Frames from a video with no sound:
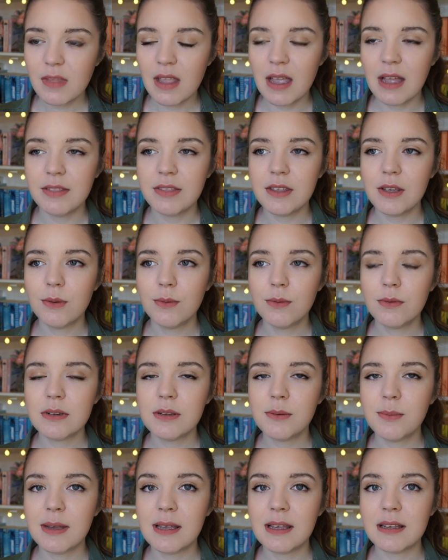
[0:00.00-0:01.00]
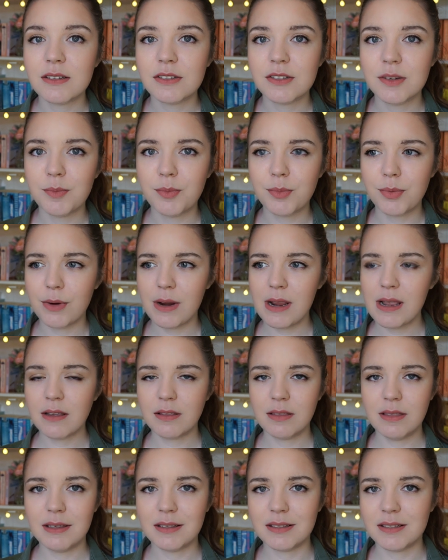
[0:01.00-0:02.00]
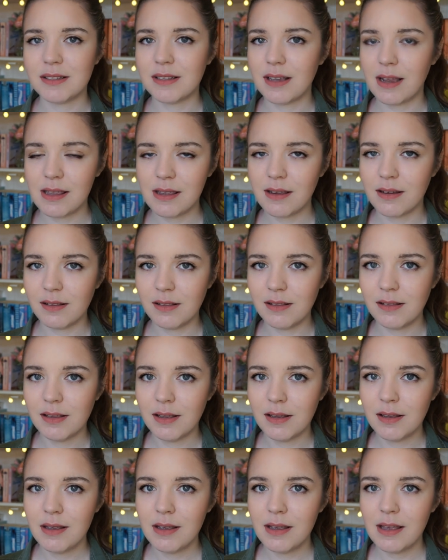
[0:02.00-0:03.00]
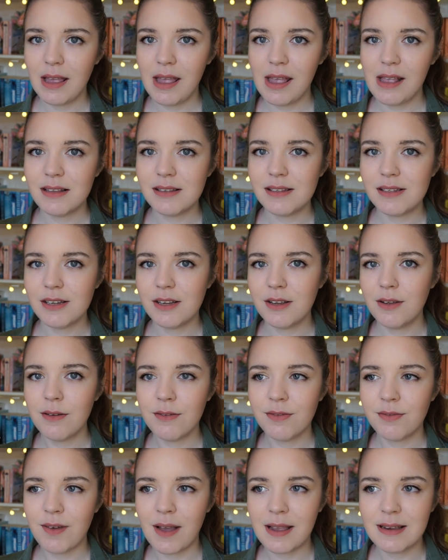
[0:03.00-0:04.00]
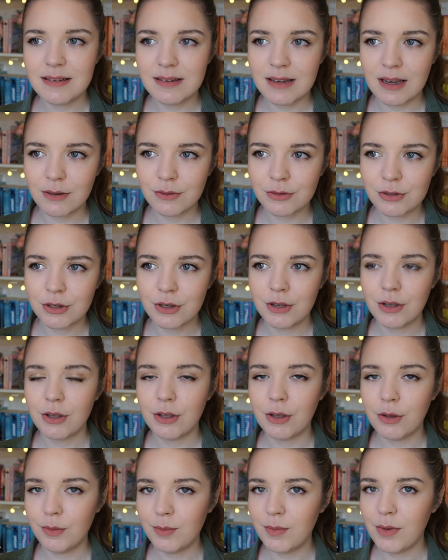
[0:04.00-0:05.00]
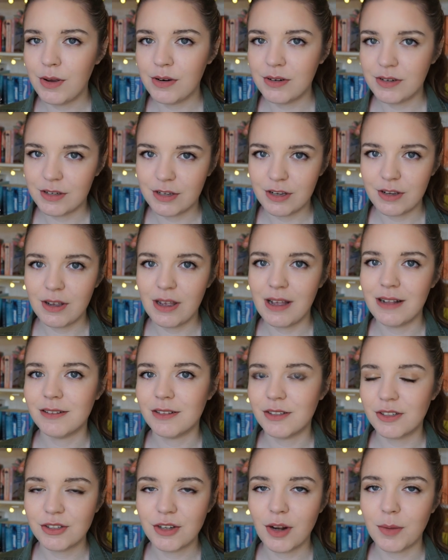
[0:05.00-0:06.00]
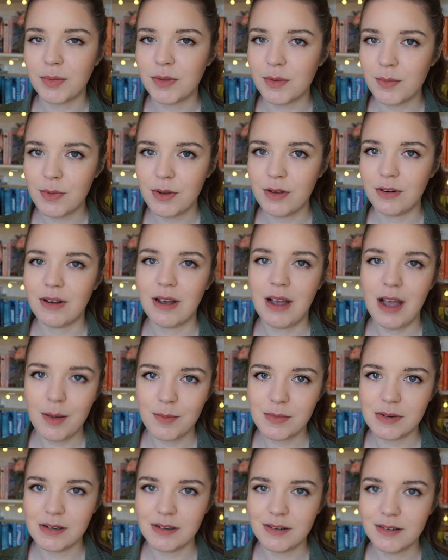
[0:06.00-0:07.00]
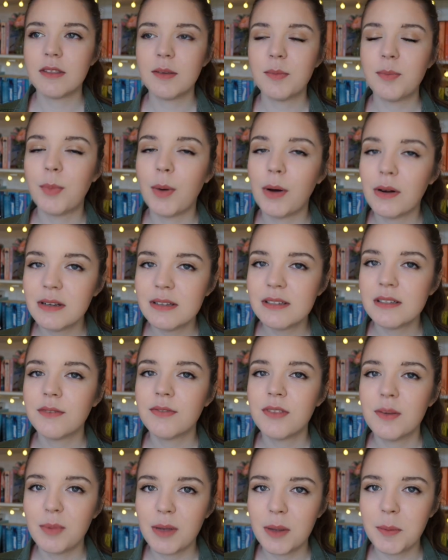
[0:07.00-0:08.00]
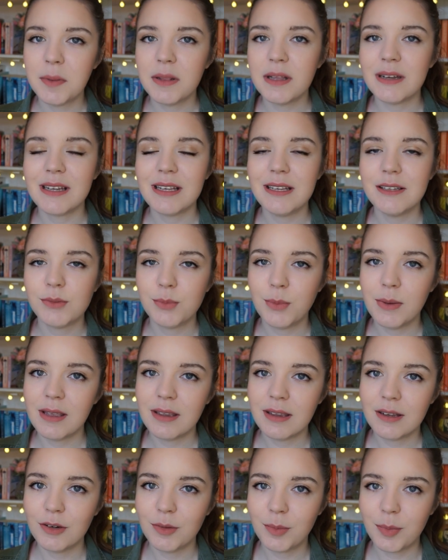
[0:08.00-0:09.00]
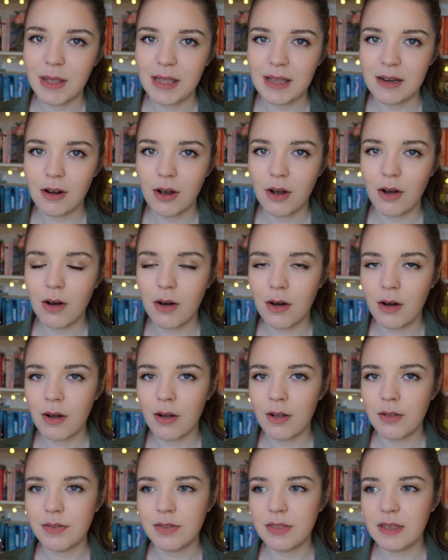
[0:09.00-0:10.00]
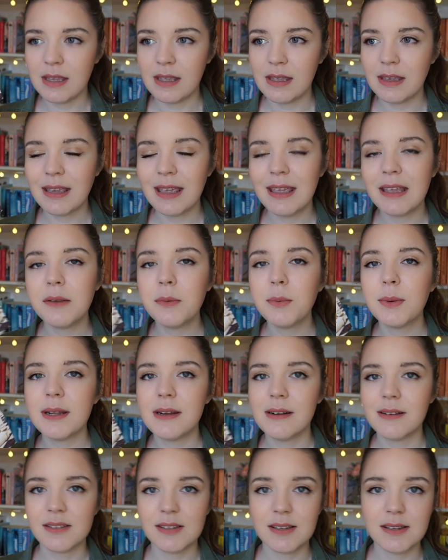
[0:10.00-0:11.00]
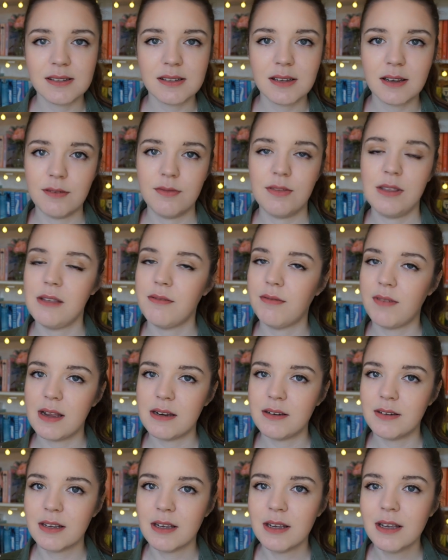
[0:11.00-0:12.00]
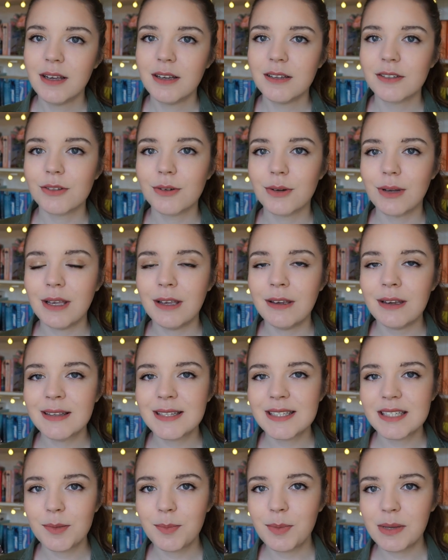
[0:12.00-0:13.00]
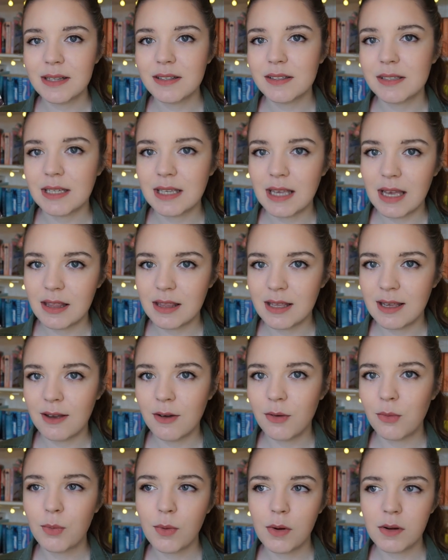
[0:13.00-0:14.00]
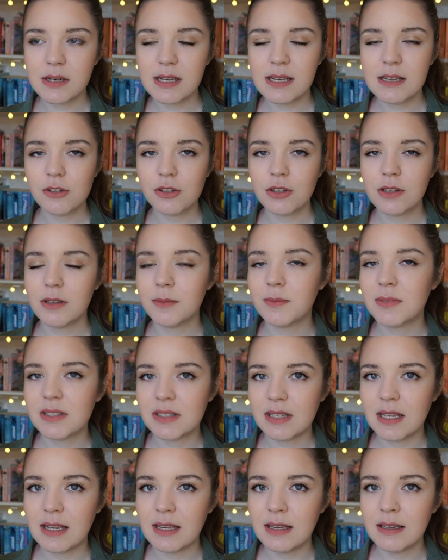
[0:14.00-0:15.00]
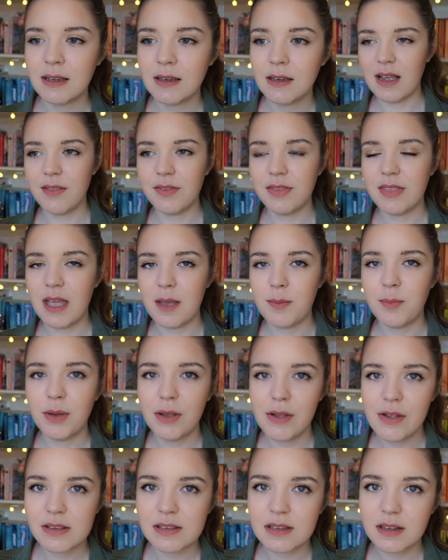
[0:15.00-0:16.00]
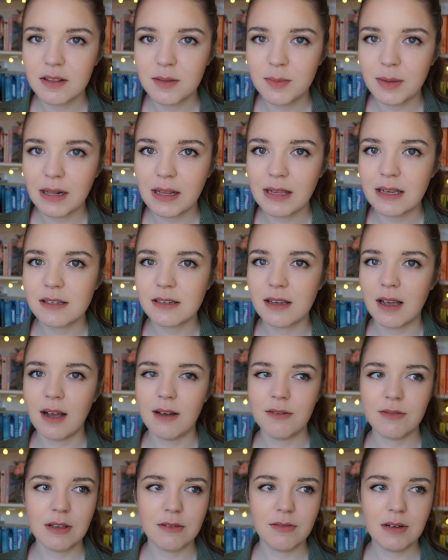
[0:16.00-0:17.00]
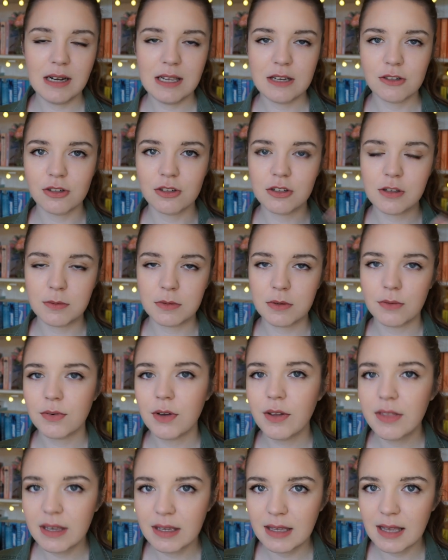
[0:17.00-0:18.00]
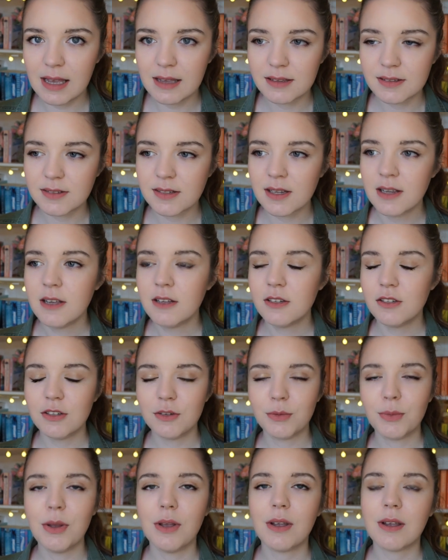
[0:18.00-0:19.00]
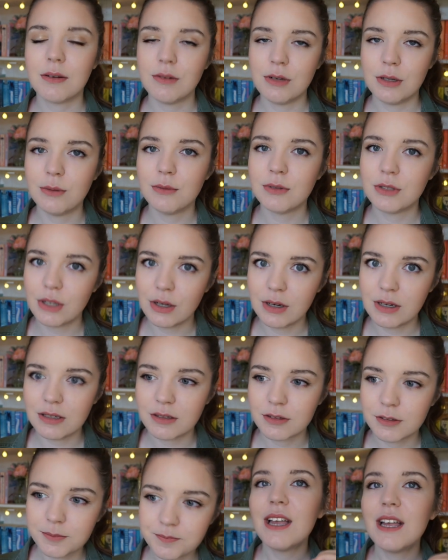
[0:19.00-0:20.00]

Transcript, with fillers: And the only way to break this cycle is to find out who murdered her and stop the murder happening. The bodies of the people that he's waking up in are the key witnesses of the event, so he has to piece together what each of them see and their personal ability to have their relationships with other guests to work out who's done it.